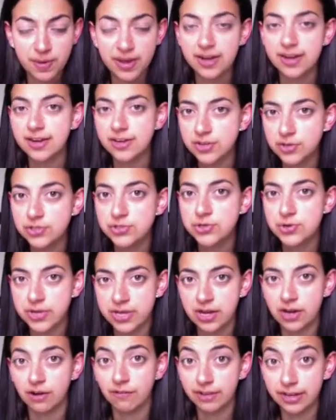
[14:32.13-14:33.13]
but you do
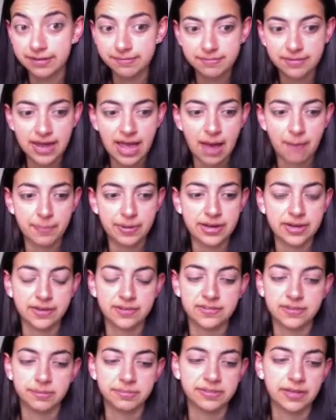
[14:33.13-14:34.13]
hear of it
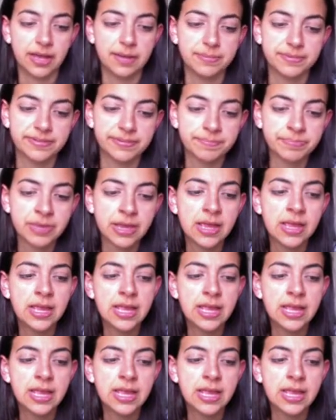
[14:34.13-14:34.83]
happening sometimes.